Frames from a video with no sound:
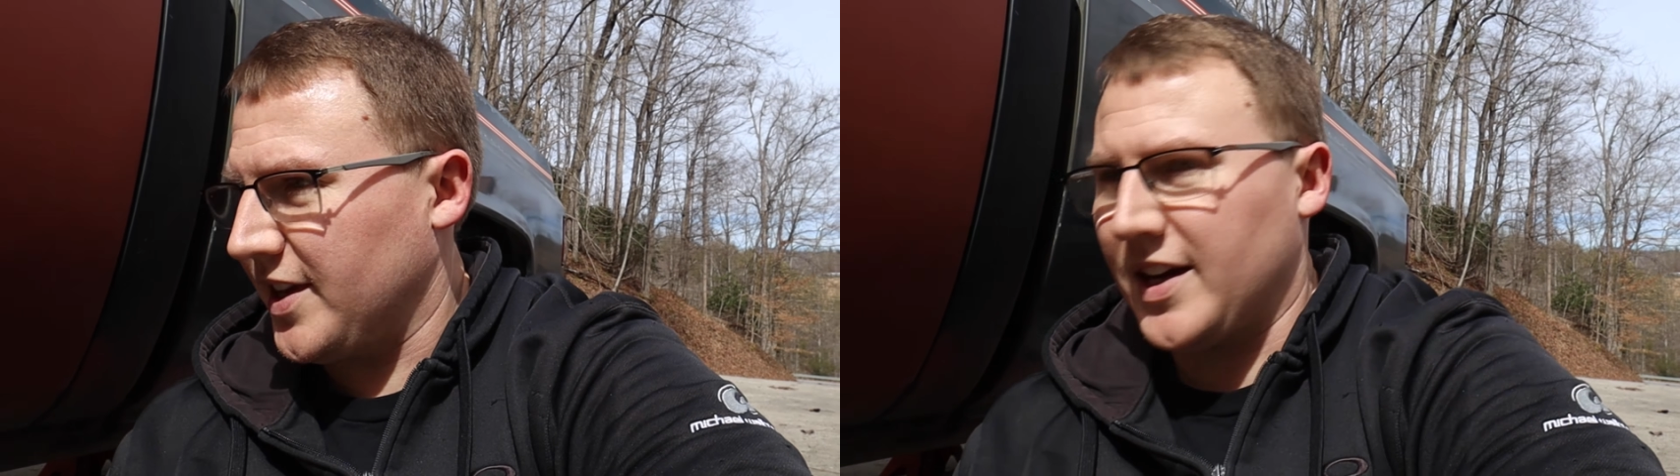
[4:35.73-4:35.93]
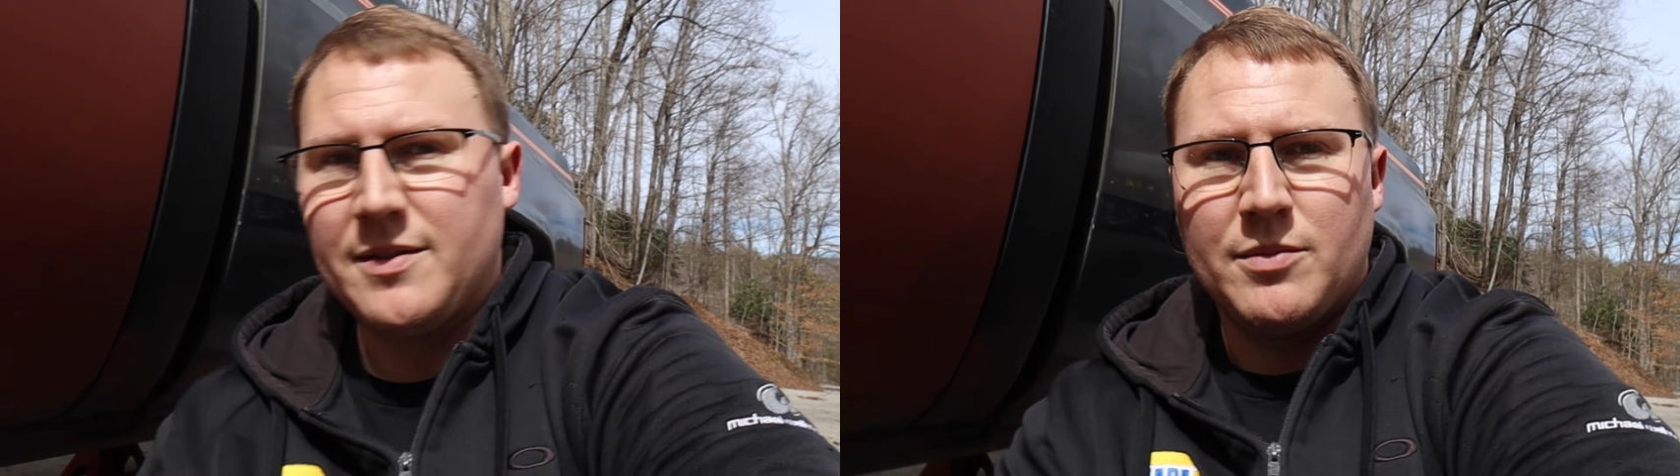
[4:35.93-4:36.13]

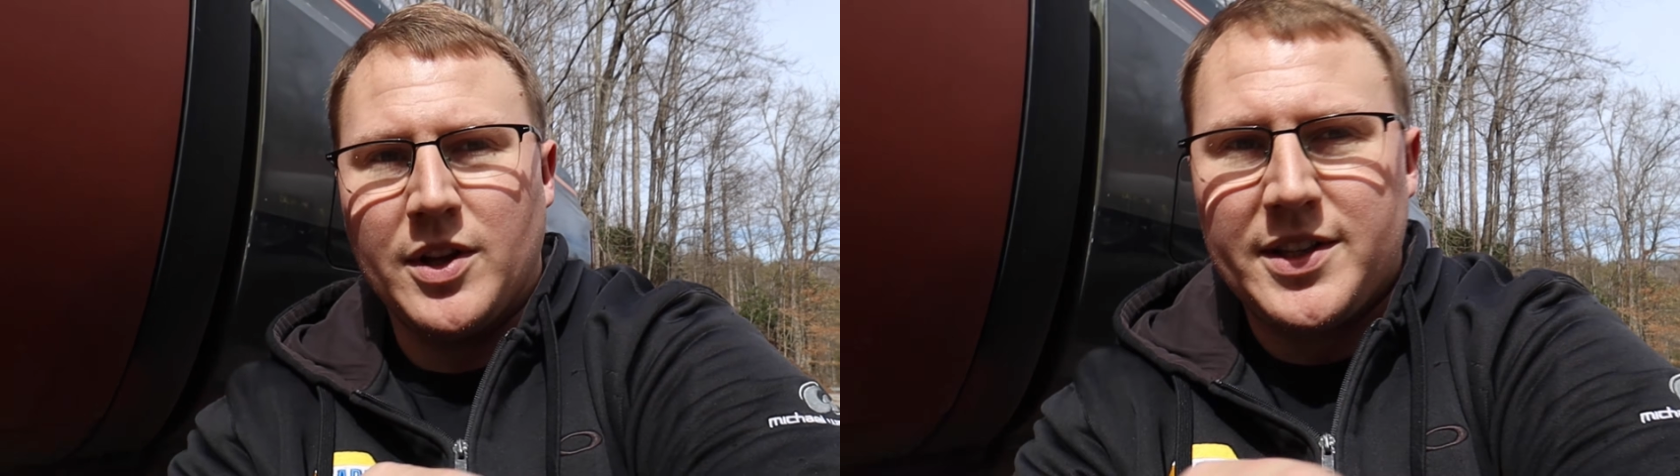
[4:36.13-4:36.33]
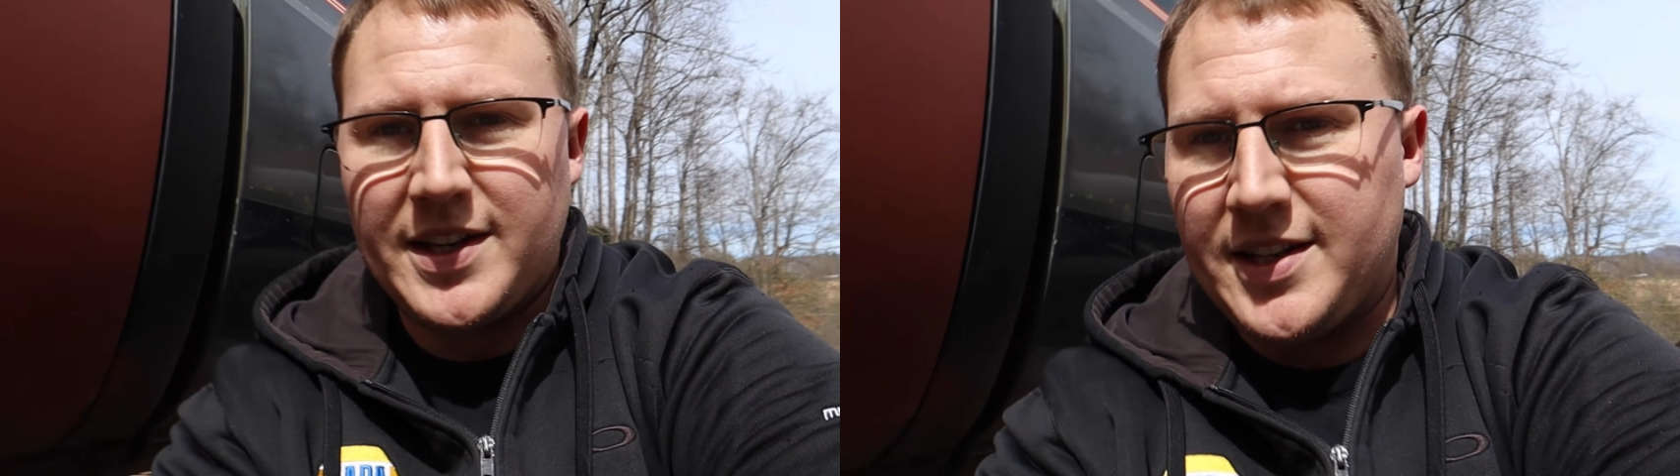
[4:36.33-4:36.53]
thing. Well,
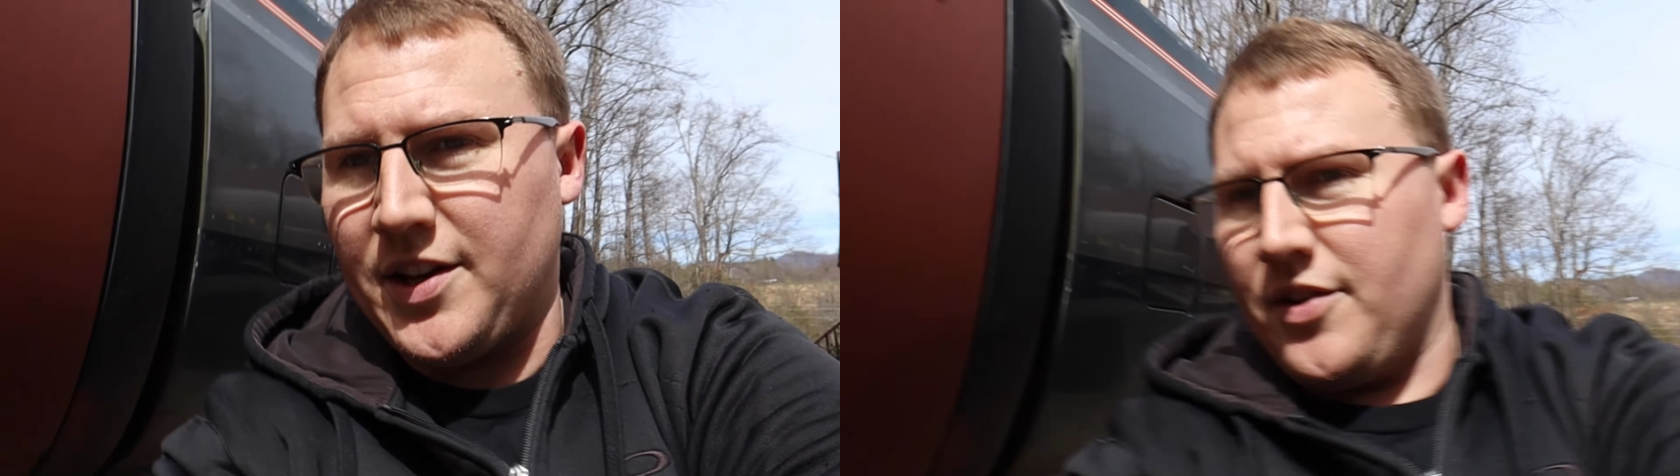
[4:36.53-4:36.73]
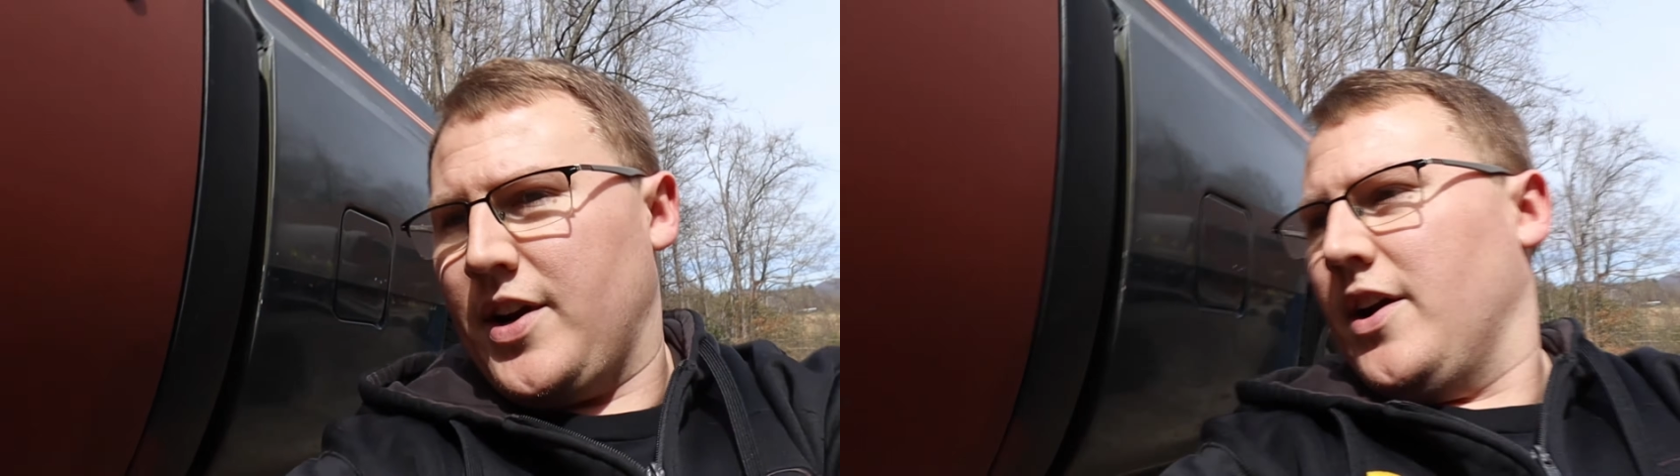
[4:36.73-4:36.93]
let's ease
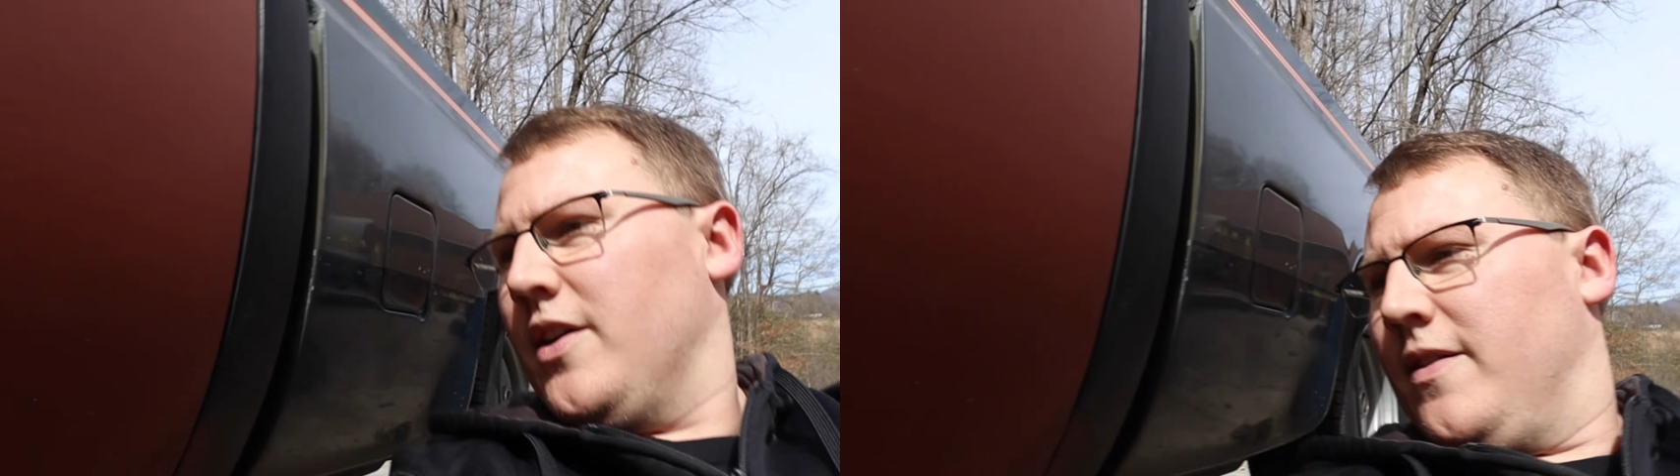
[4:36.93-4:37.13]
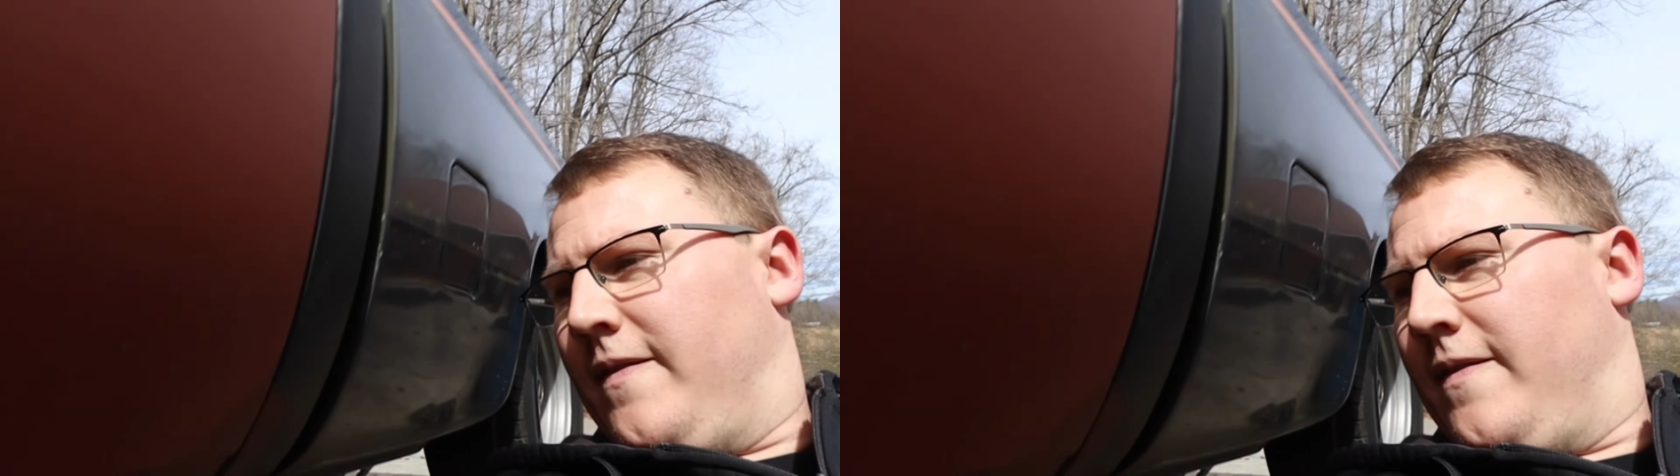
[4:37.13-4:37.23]
under here,